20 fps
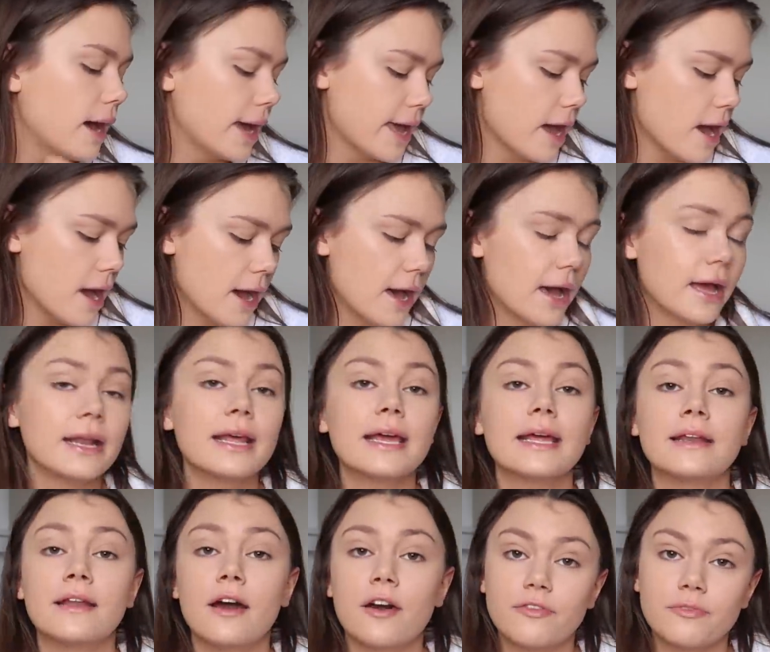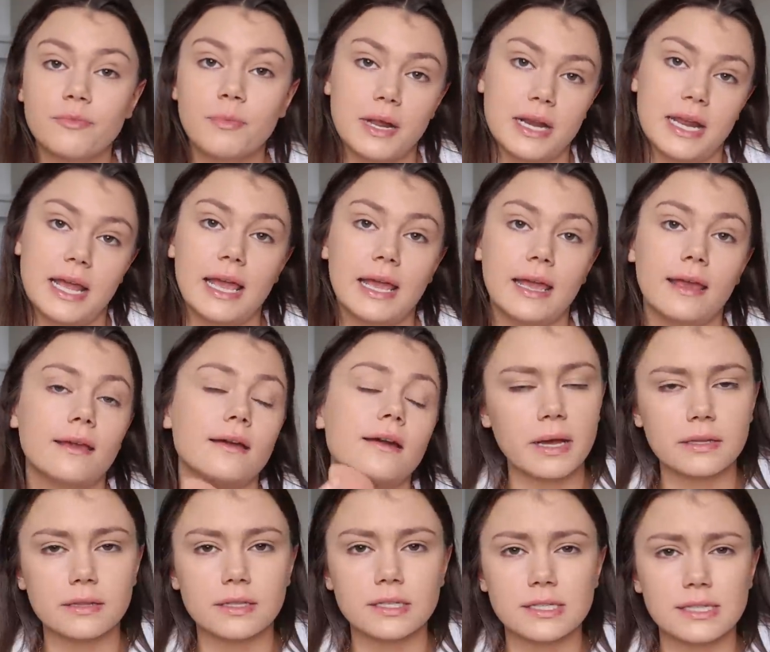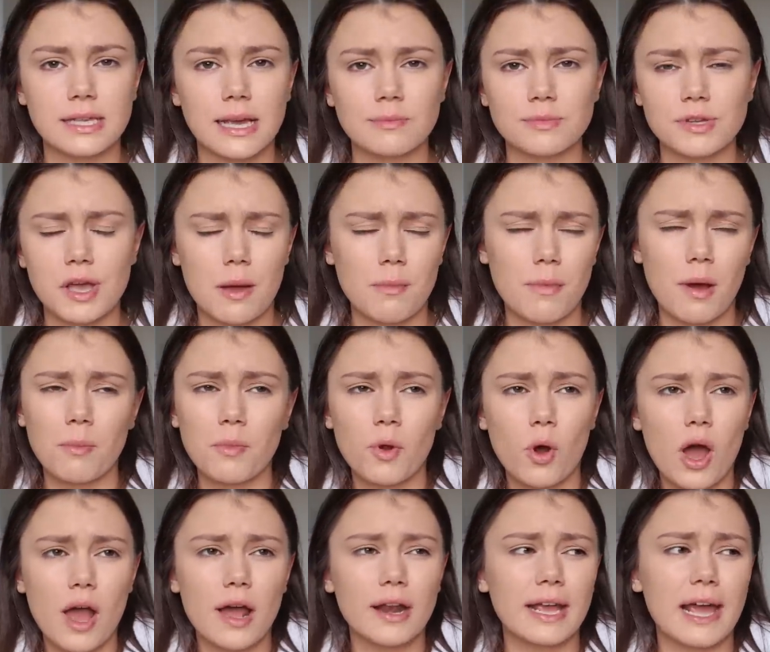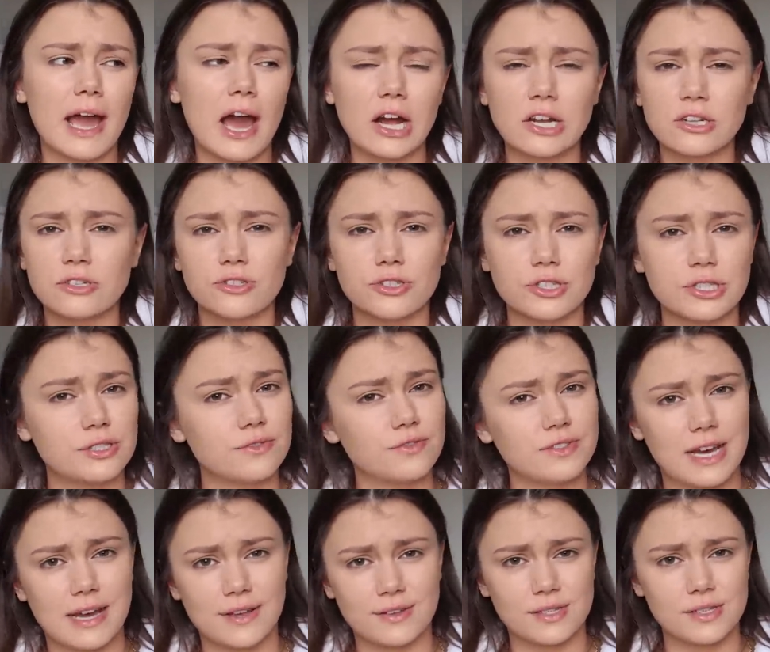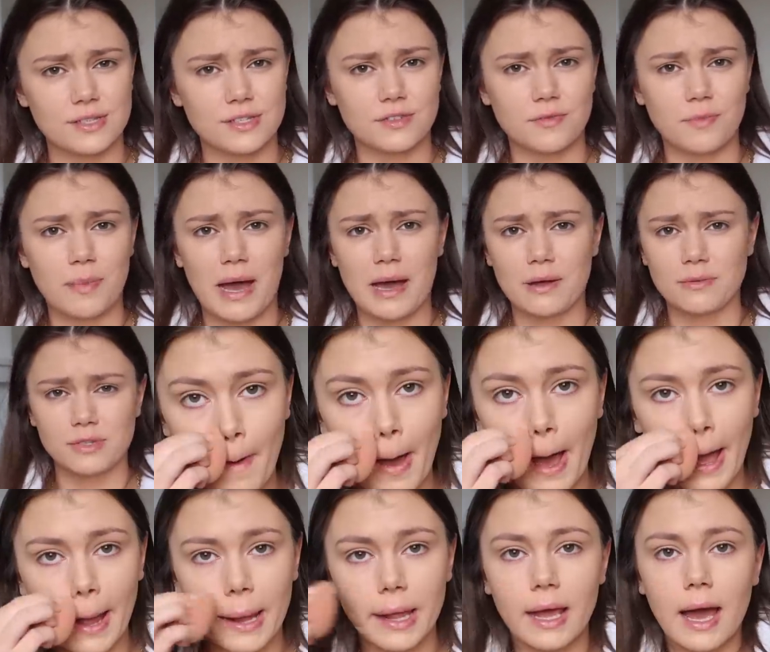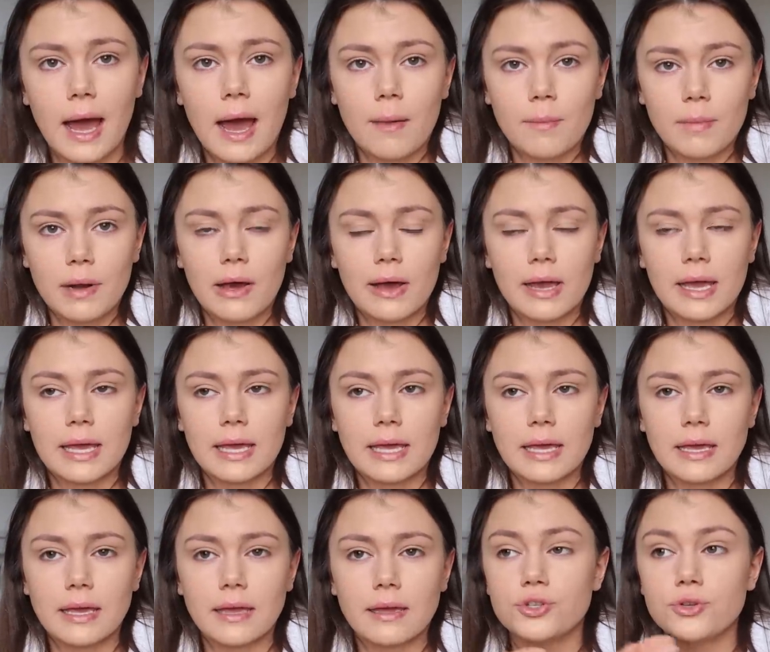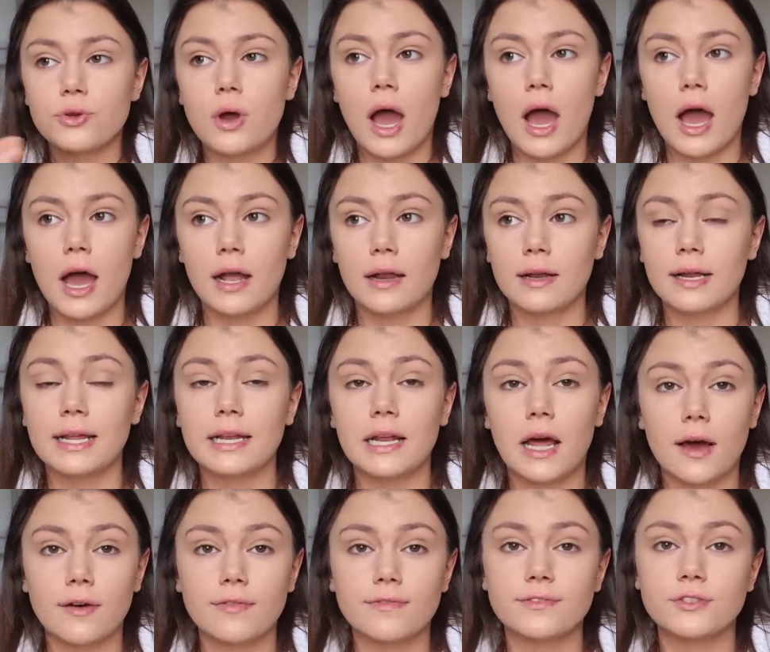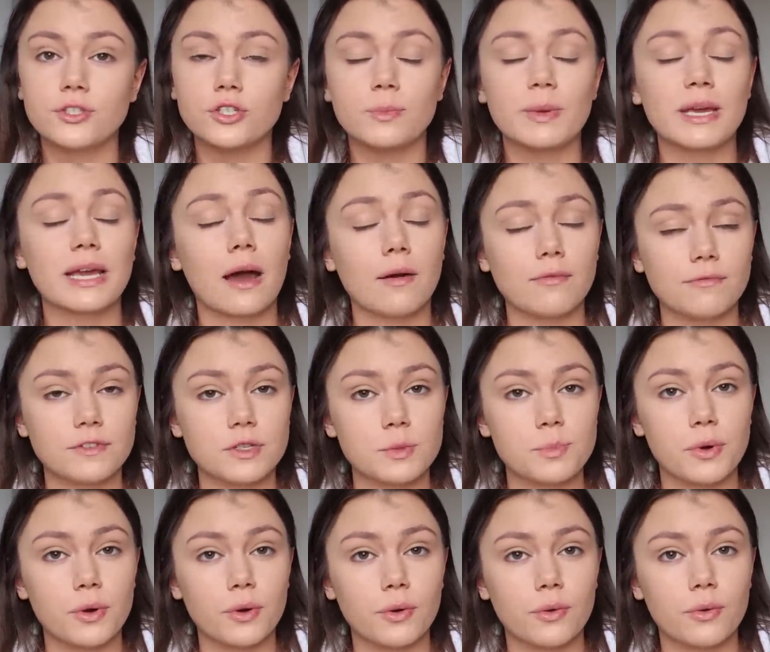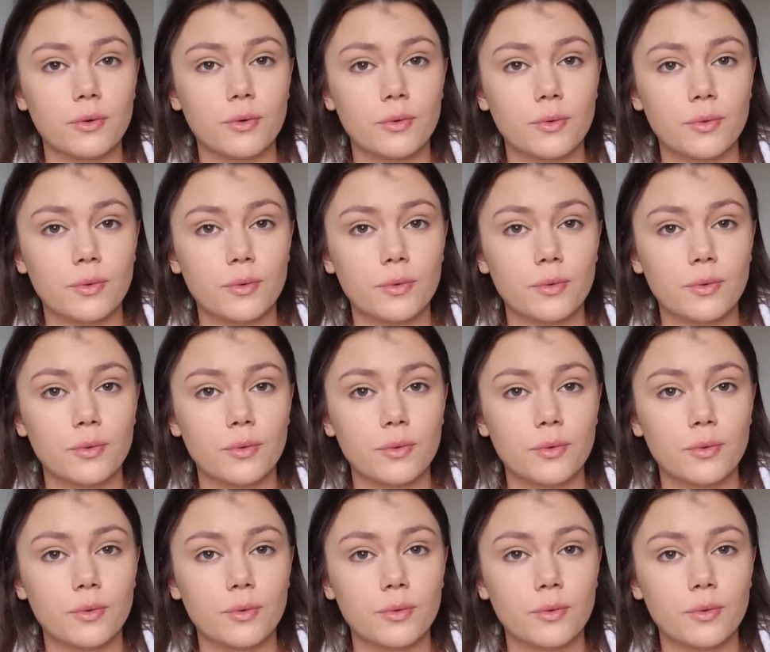I earn enough money, but at the same time, I'm not earning hundreds of thousands of pounds, but I am lucky to earn enough to be comfortable